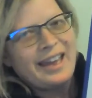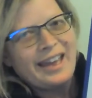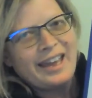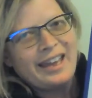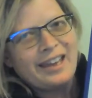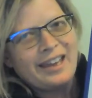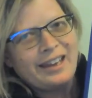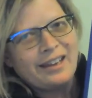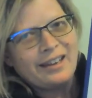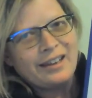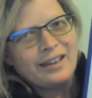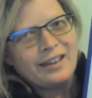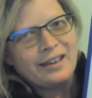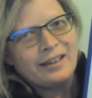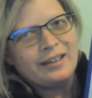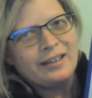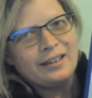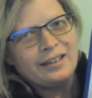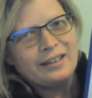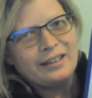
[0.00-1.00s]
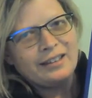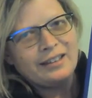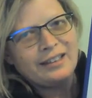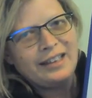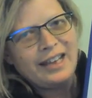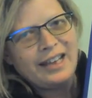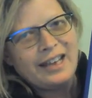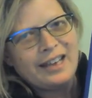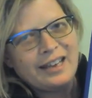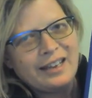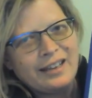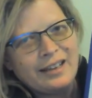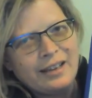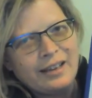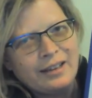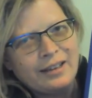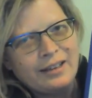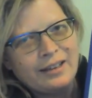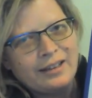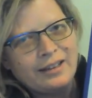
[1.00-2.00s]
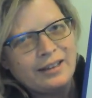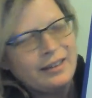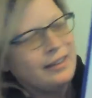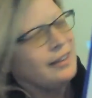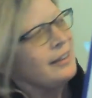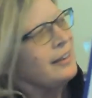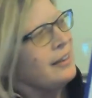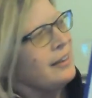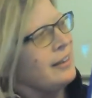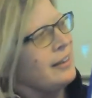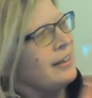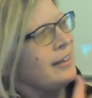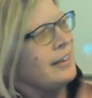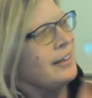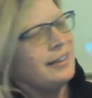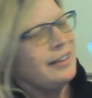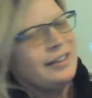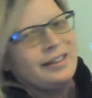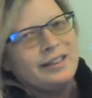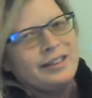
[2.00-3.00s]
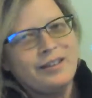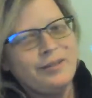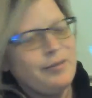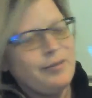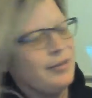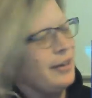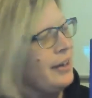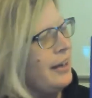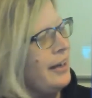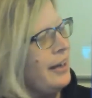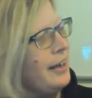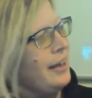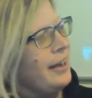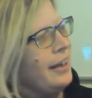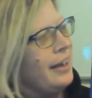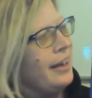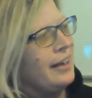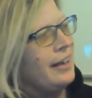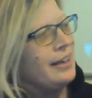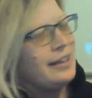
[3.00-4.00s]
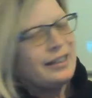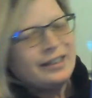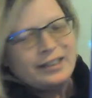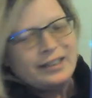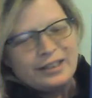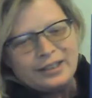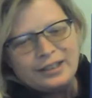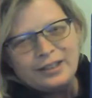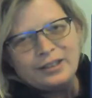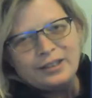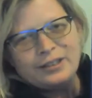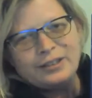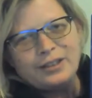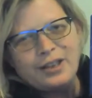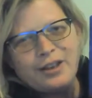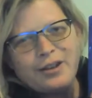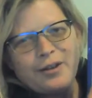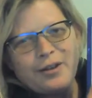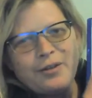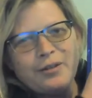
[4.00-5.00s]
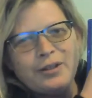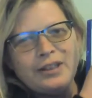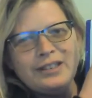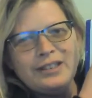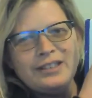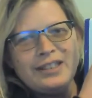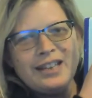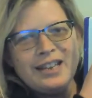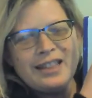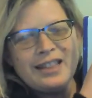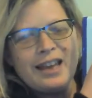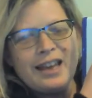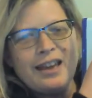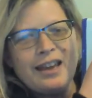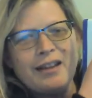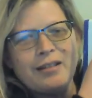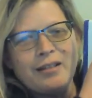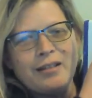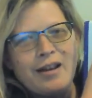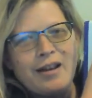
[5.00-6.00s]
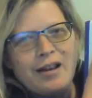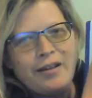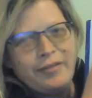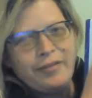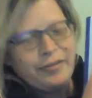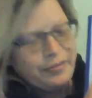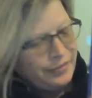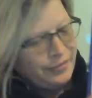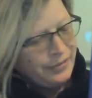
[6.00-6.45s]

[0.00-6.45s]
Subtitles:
Egg, leg. Okay, so let's take that L off.